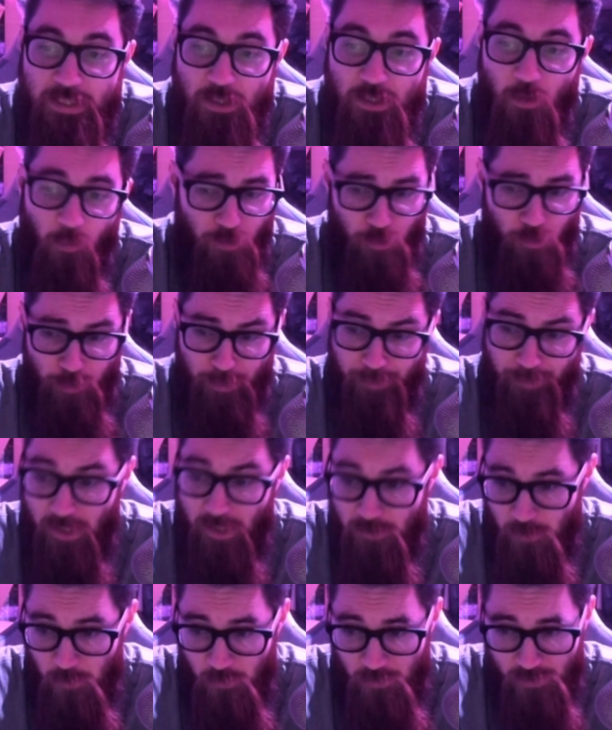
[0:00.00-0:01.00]
Whether it be
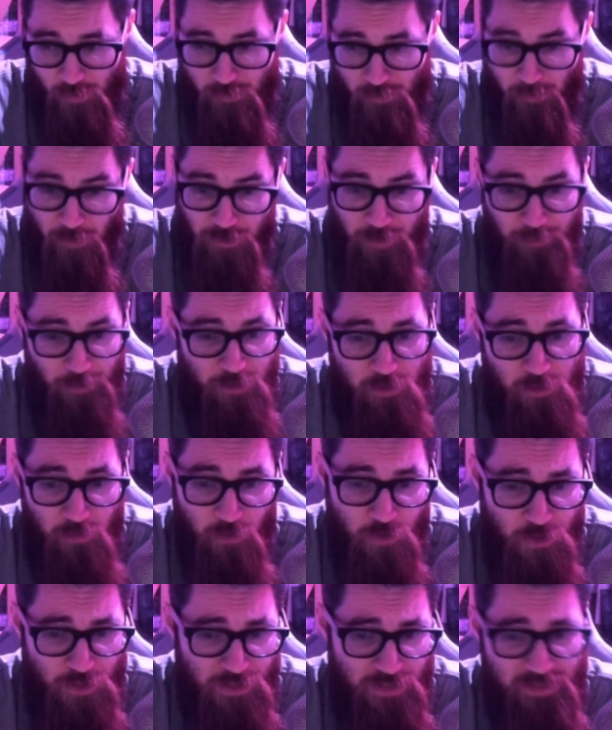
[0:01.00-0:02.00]
puzzles with multiple
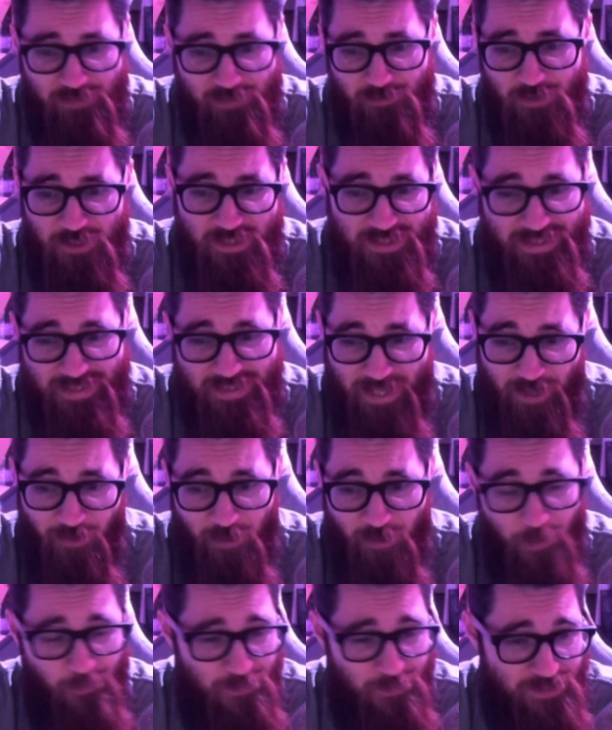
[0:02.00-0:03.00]
solutions, different
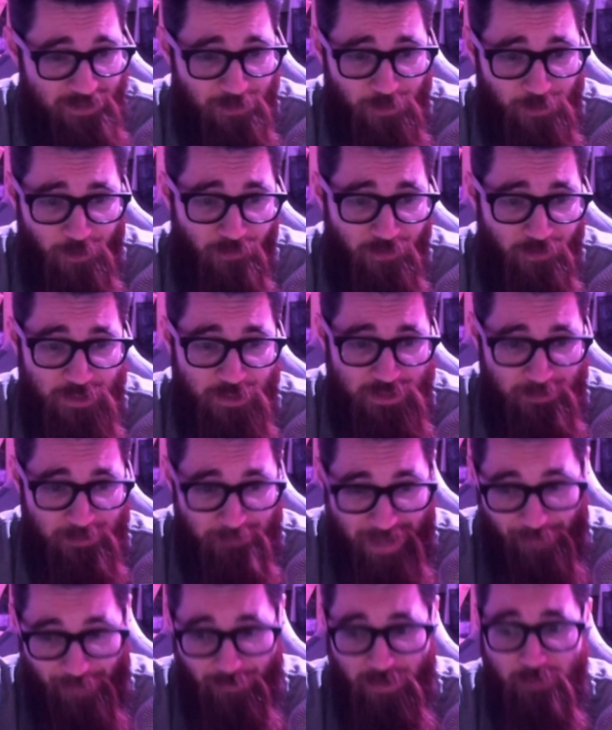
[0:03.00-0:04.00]
scenarios that encourage
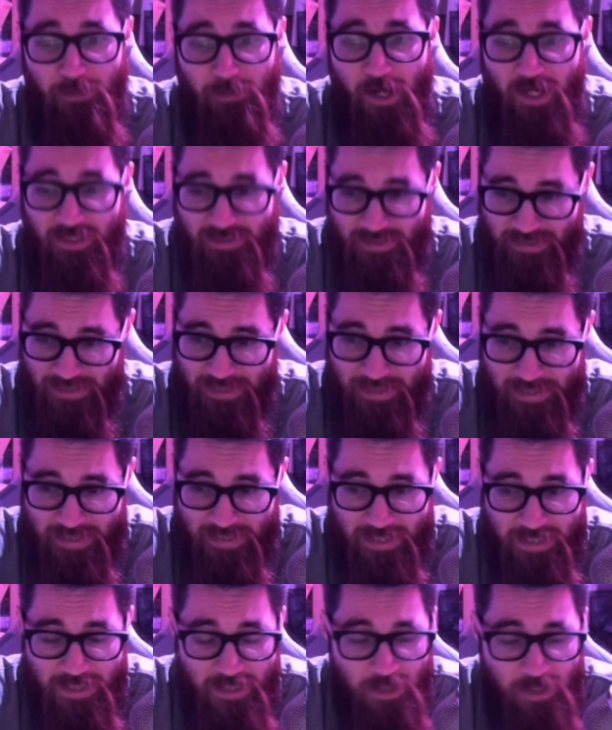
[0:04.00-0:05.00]
some out-of-the-box
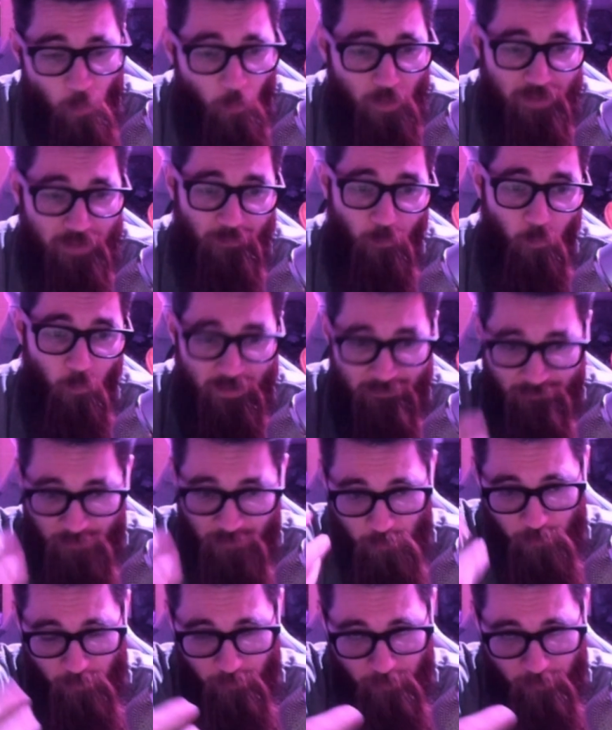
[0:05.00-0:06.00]
thinking. What have
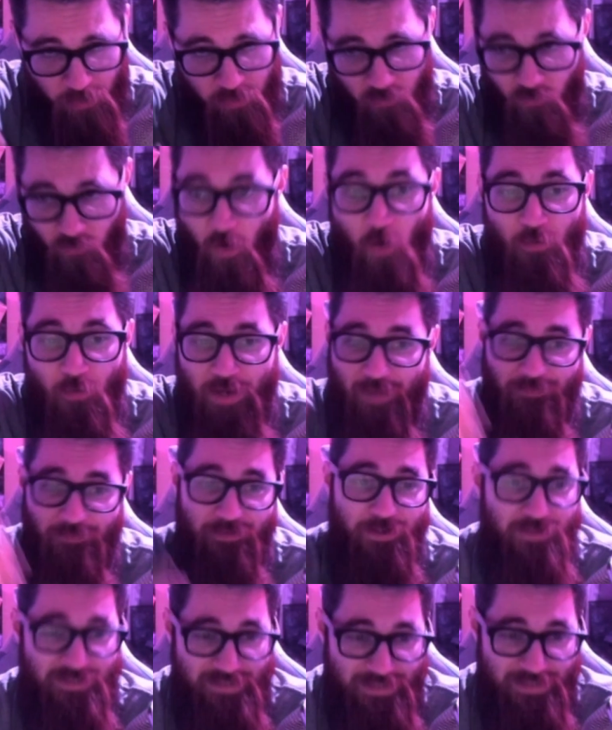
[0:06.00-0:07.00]
you thrown out
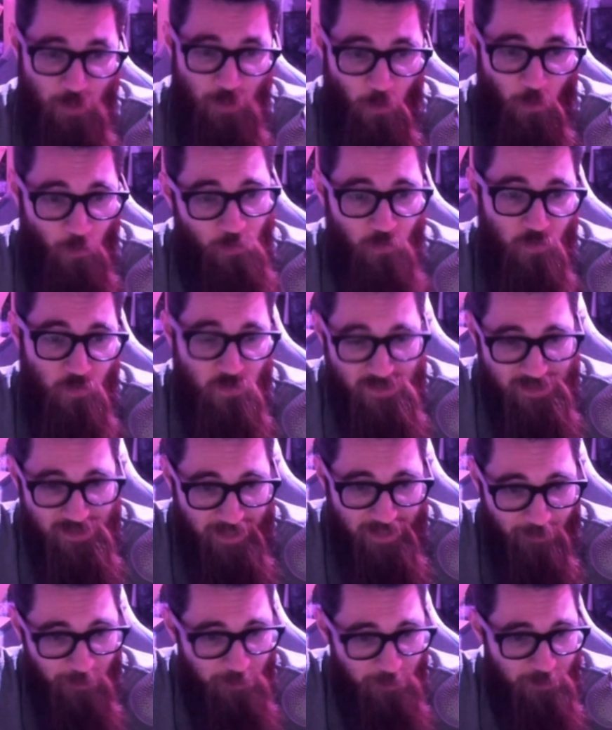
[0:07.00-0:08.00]
there as these hurdles the
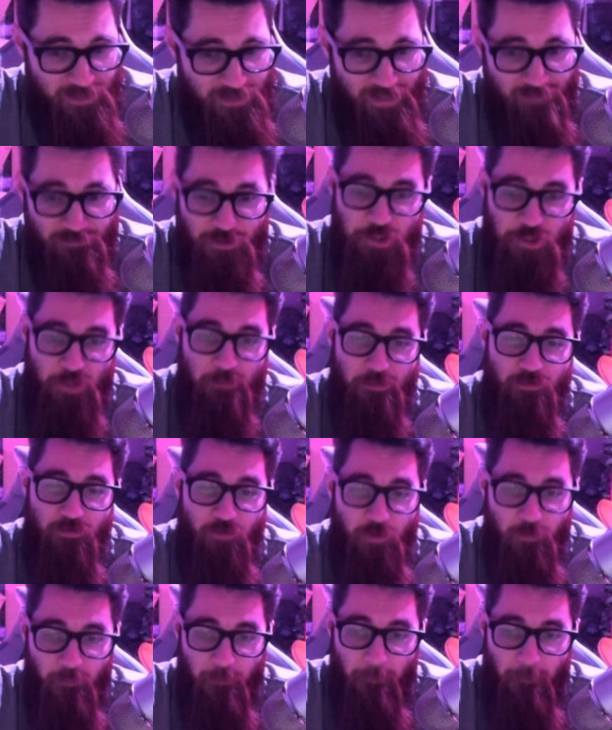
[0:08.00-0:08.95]
characters have to jump through?